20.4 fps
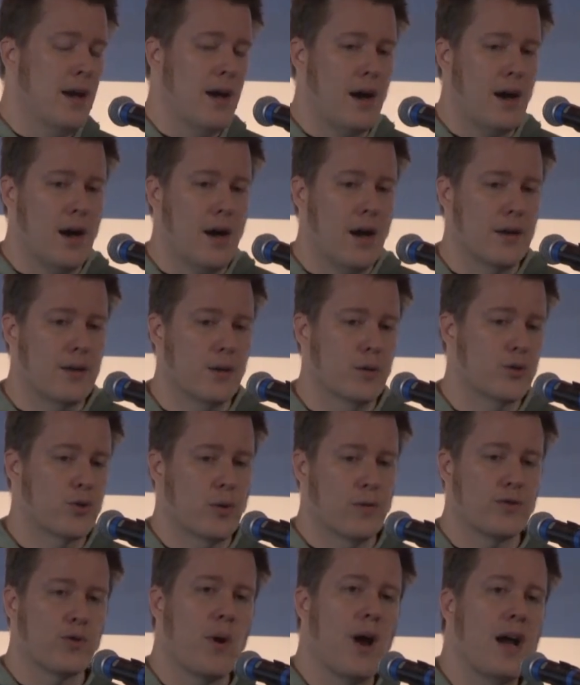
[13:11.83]
sort
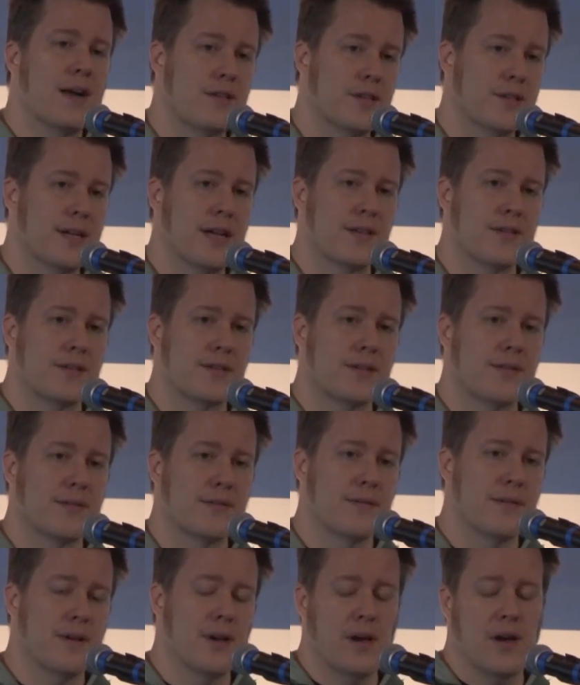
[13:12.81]
of trying to
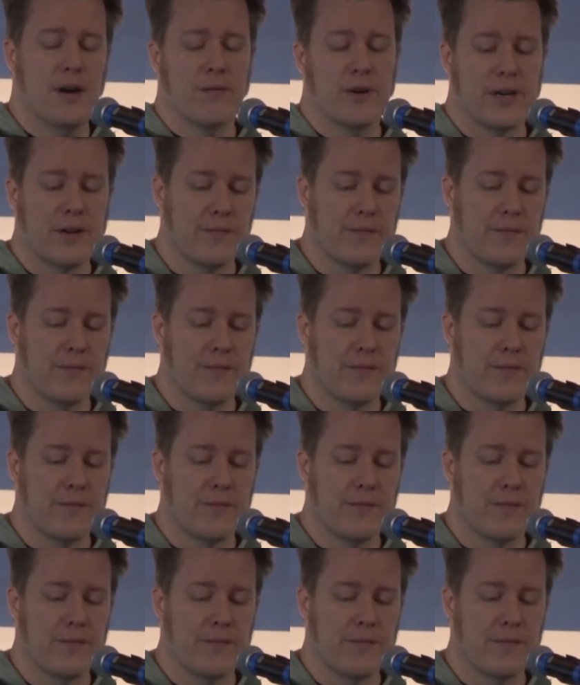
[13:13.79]
test every